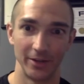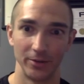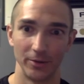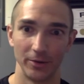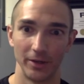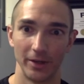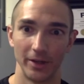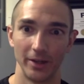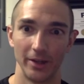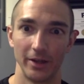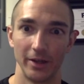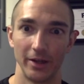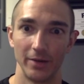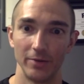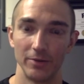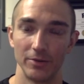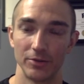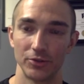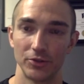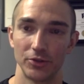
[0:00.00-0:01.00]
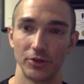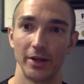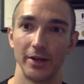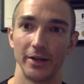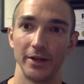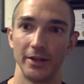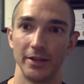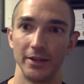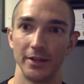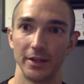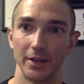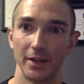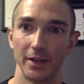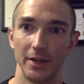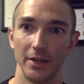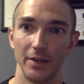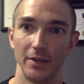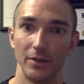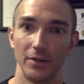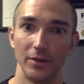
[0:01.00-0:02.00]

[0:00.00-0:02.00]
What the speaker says: The way that I was trying to indicate